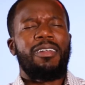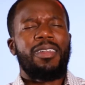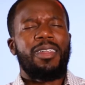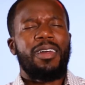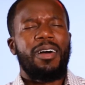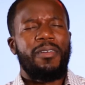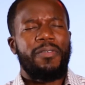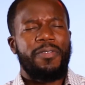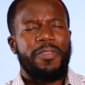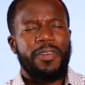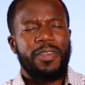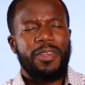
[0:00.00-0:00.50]

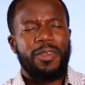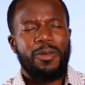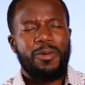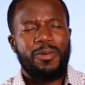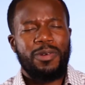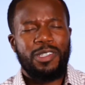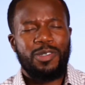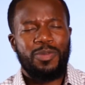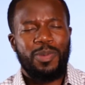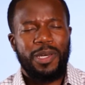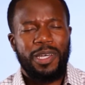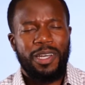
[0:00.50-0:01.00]
love for
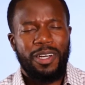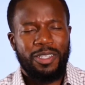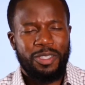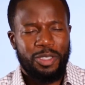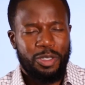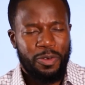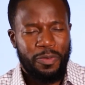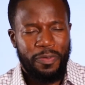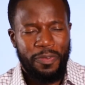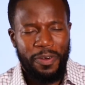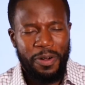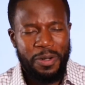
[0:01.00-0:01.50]
you is
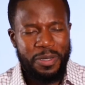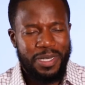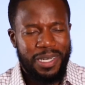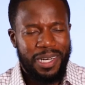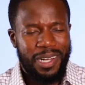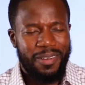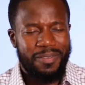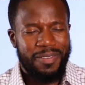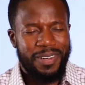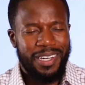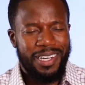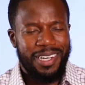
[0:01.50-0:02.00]
because you first
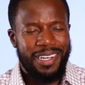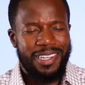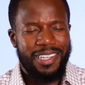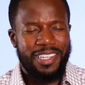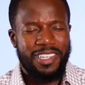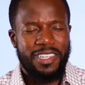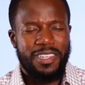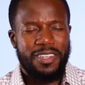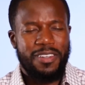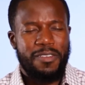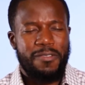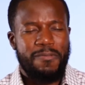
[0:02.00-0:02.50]
loved
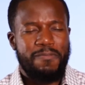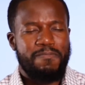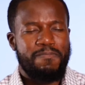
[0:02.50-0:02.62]
us.